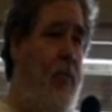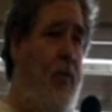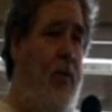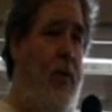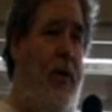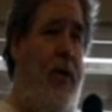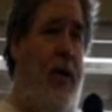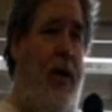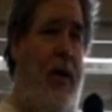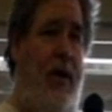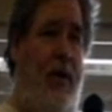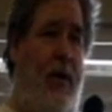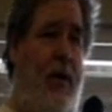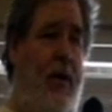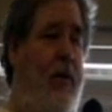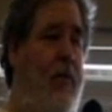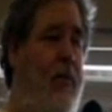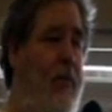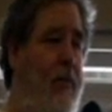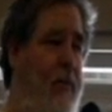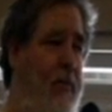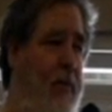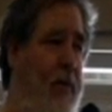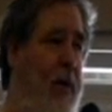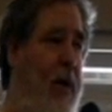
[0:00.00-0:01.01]
with a
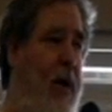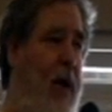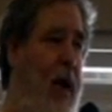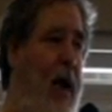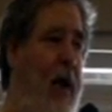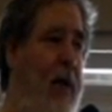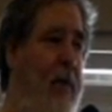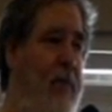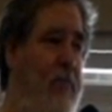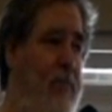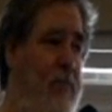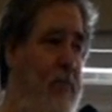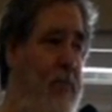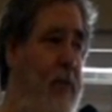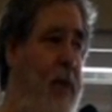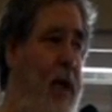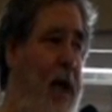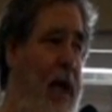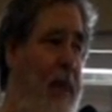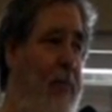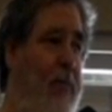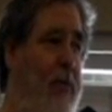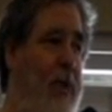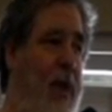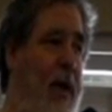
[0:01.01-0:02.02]
very high
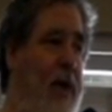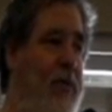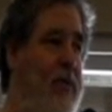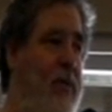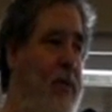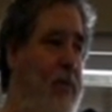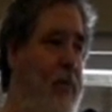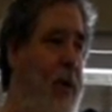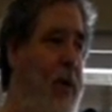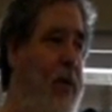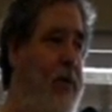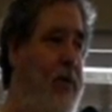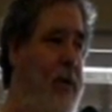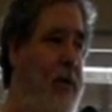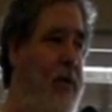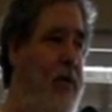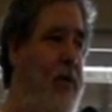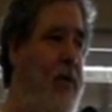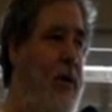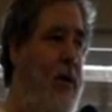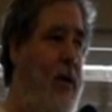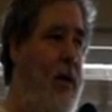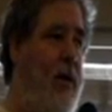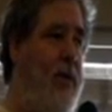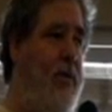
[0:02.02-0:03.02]
advertising budget,
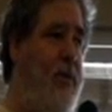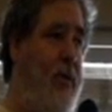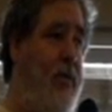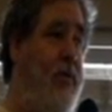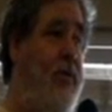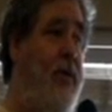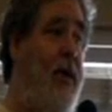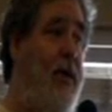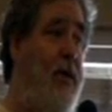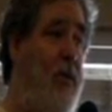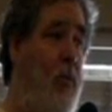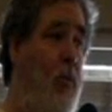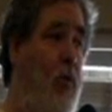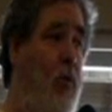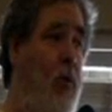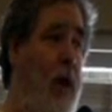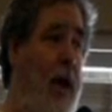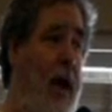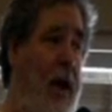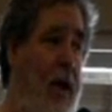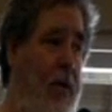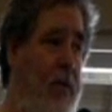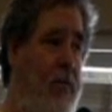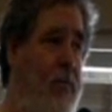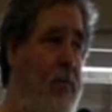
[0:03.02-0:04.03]
just to get the word
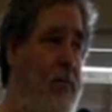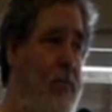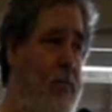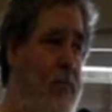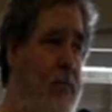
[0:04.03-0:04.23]
out.